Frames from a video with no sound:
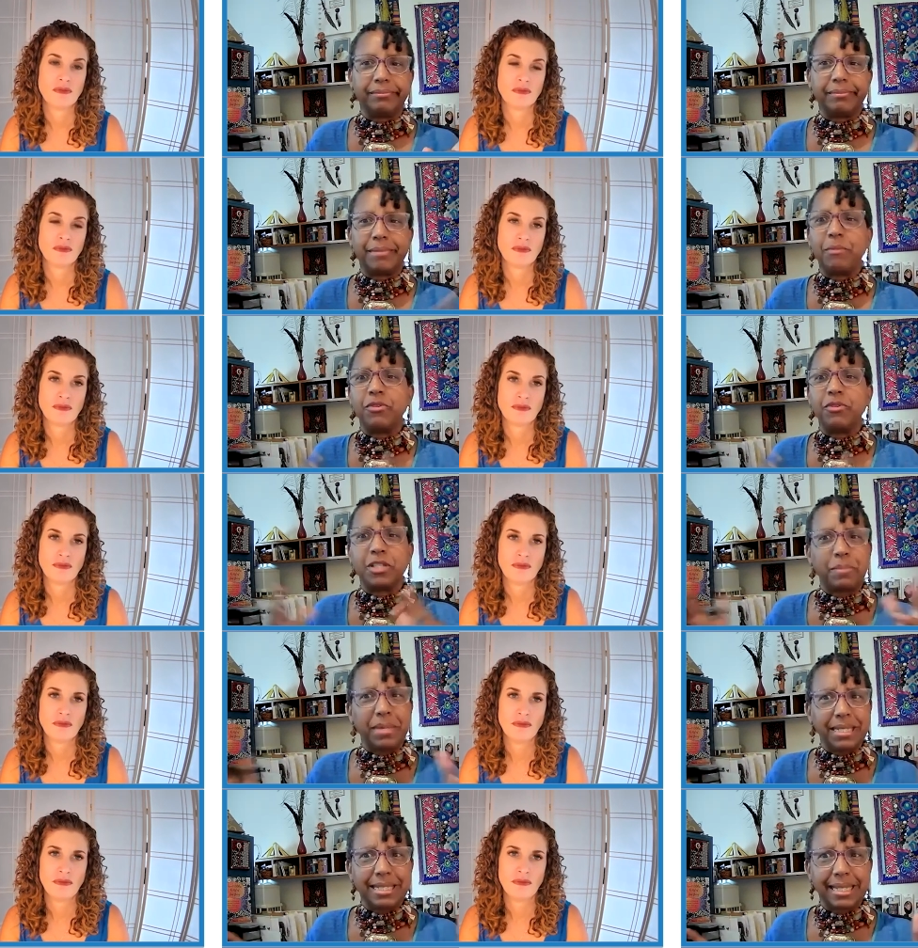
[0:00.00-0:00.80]
Speaker 1: Maybe it was
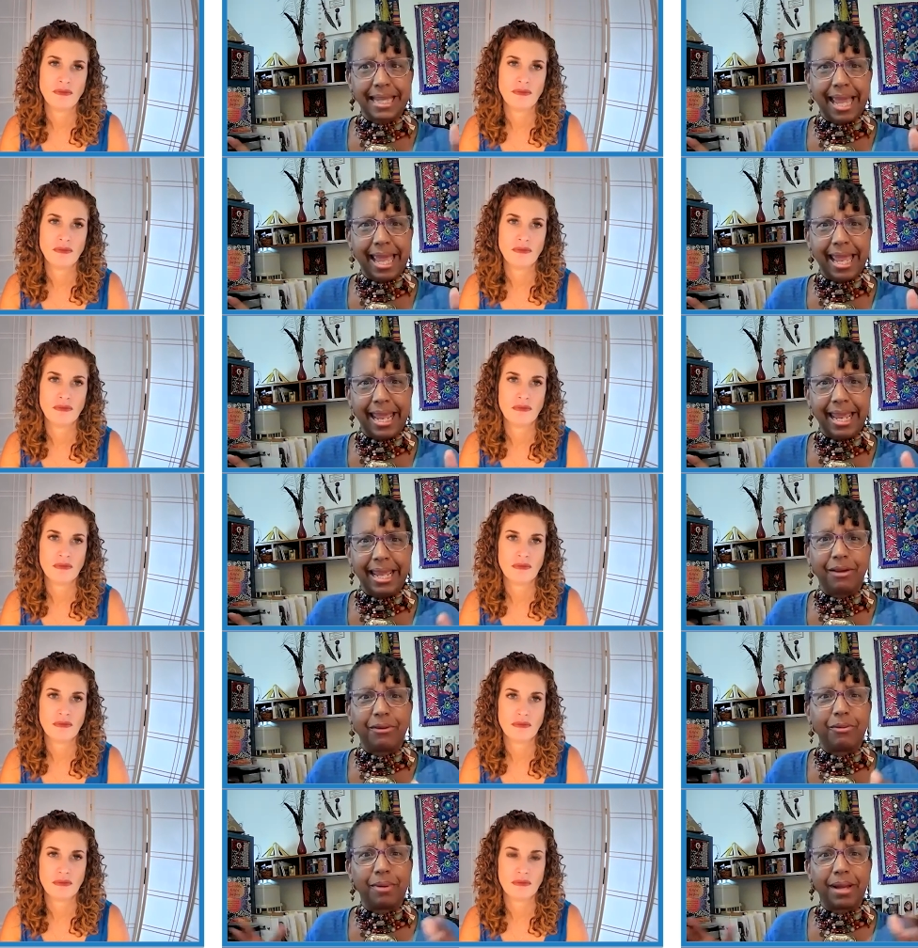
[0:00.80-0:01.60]
a piece of
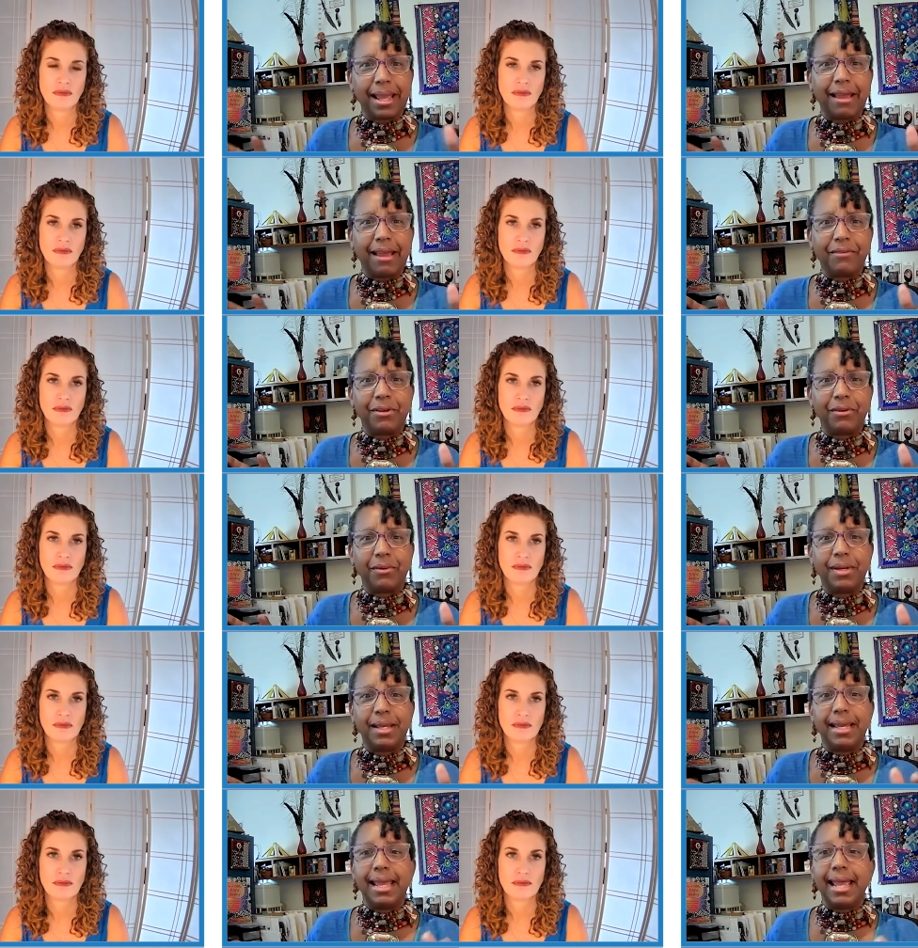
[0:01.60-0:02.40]
cake or what have you.
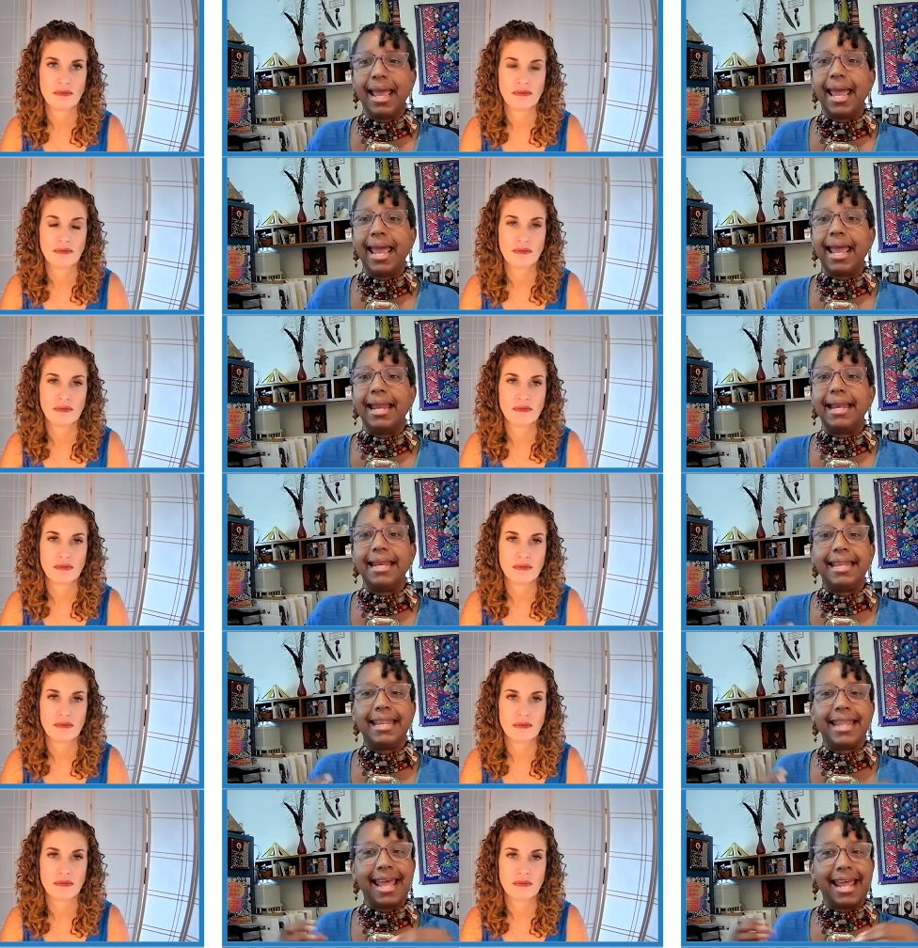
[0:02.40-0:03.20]

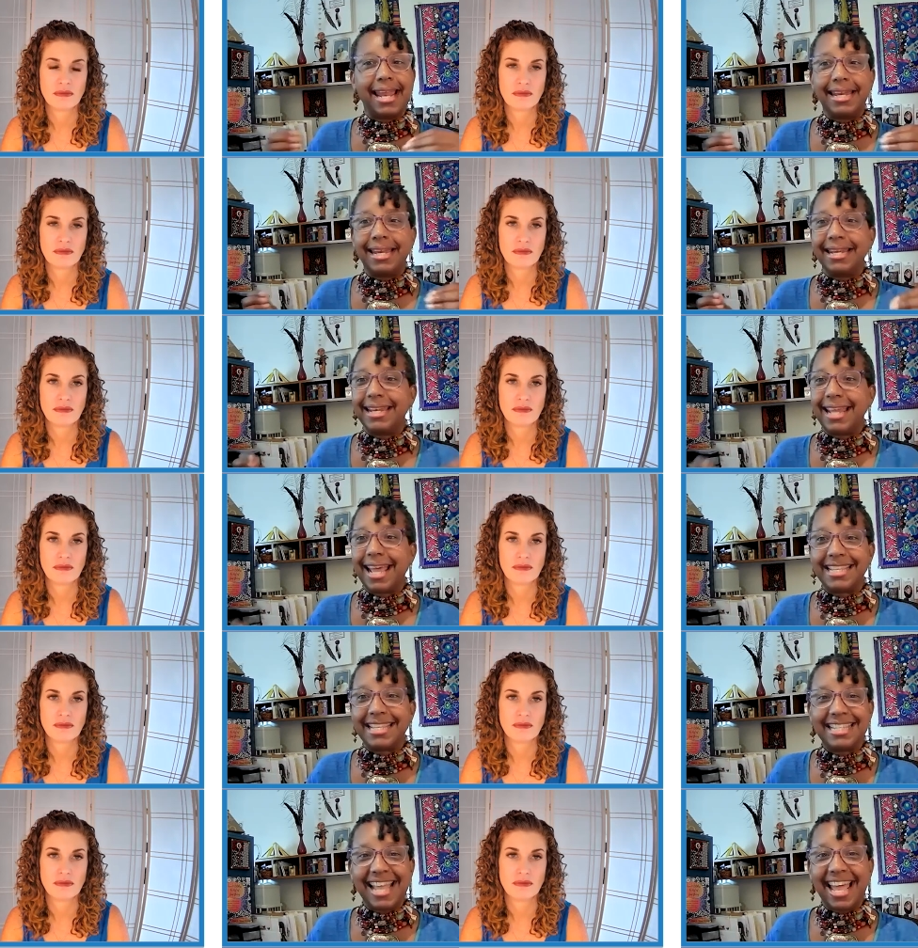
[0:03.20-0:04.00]
And then the
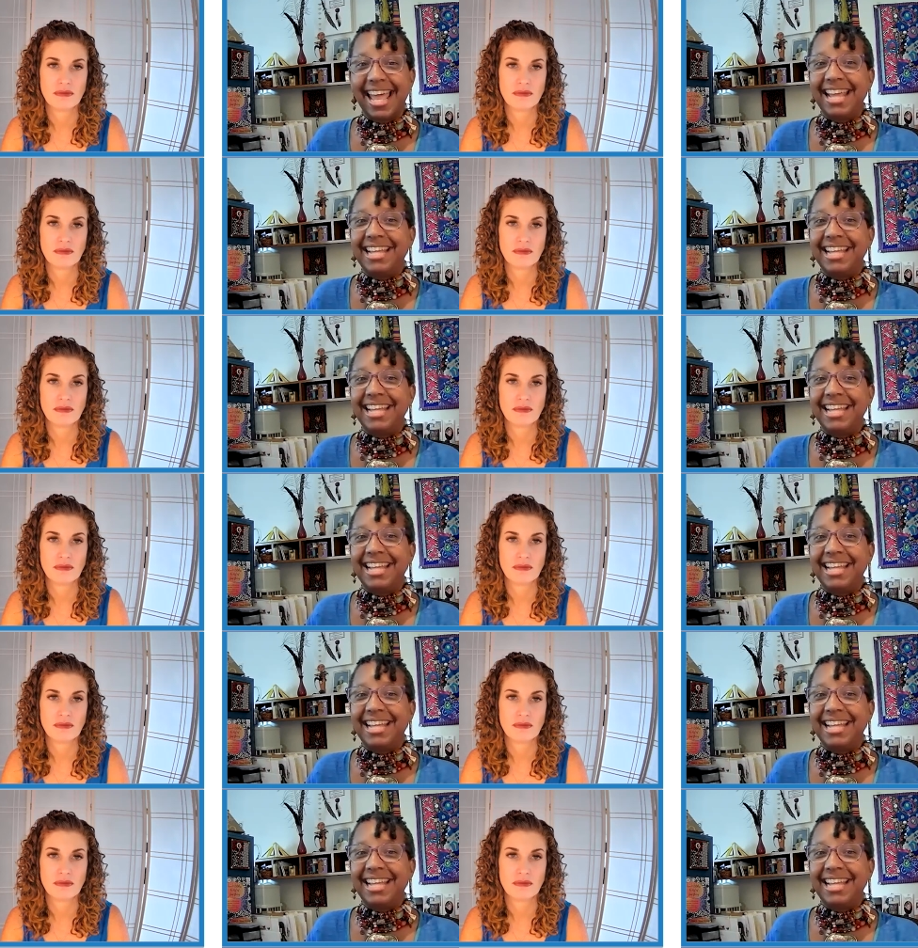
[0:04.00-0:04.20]
next day